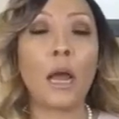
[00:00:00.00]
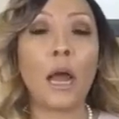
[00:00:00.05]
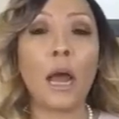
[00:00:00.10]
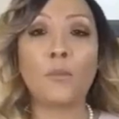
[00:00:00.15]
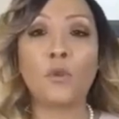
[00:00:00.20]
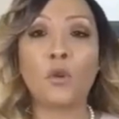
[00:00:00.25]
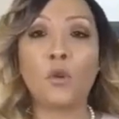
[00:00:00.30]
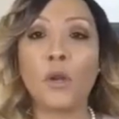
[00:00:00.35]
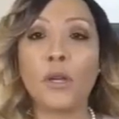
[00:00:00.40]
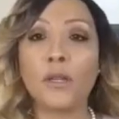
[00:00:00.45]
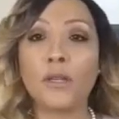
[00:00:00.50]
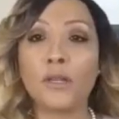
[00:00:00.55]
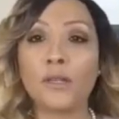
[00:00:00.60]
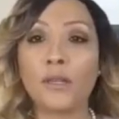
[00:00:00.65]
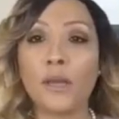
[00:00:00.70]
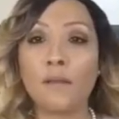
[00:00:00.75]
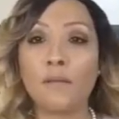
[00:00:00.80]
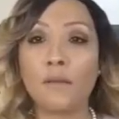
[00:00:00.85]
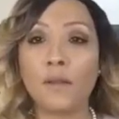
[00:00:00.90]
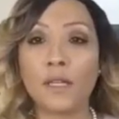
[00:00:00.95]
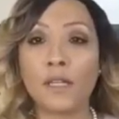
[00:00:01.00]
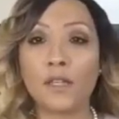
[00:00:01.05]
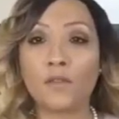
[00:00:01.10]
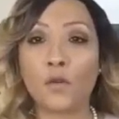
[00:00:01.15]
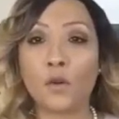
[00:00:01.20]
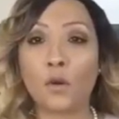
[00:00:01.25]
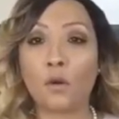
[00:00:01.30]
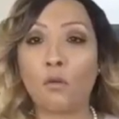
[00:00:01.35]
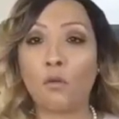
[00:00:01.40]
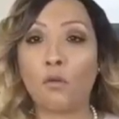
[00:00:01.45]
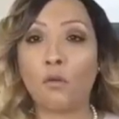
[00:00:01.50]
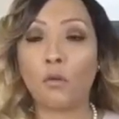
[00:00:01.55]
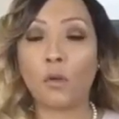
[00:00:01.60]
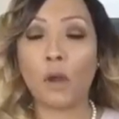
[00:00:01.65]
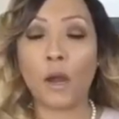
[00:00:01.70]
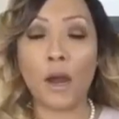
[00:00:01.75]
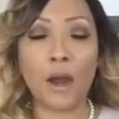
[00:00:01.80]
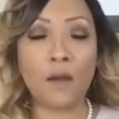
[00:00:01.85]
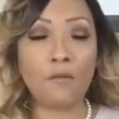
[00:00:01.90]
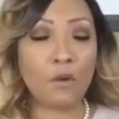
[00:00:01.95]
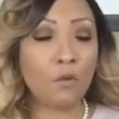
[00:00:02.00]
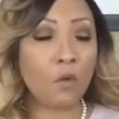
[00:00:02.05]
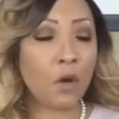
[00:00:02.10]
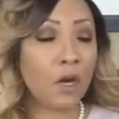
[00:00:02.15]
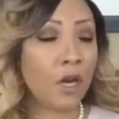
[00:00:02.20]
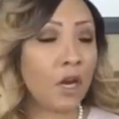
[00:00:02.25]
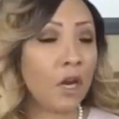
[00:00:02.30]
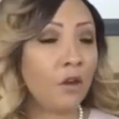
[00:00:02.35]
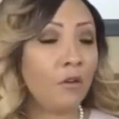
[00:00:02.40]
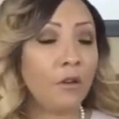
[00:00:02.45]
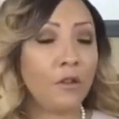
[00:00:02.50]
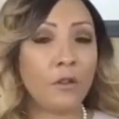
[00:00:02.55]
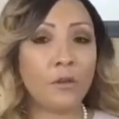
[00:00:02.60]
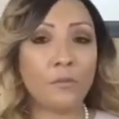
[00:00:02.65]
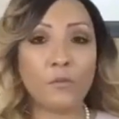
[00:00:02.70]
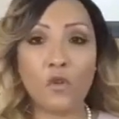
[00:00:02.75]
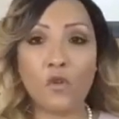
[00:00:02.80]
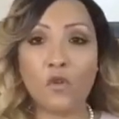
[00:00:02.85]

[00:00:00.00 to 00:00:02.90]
that Ryan has just received